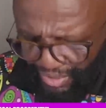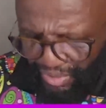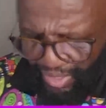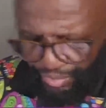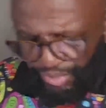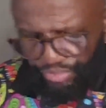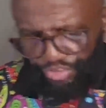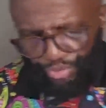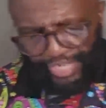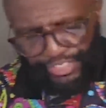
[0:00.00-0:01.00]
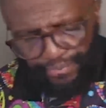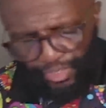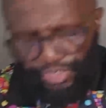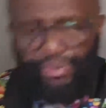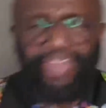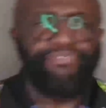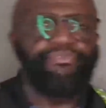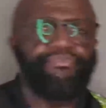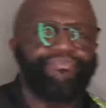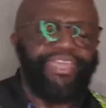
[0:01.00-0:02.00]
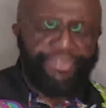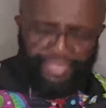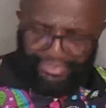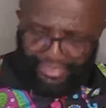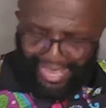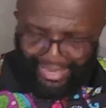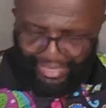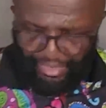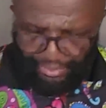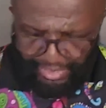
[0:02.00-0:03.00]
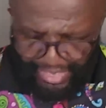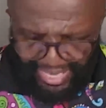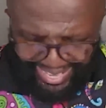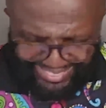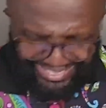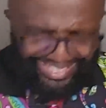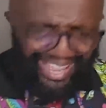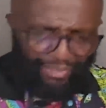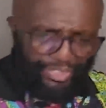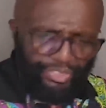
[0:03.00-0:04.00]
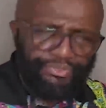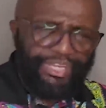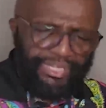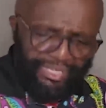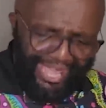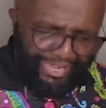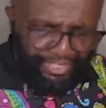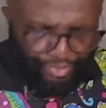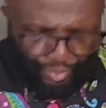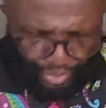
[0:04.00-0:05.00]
in your heart. When you trust, you have faith in God. Hallelujah. And God, when you delight in the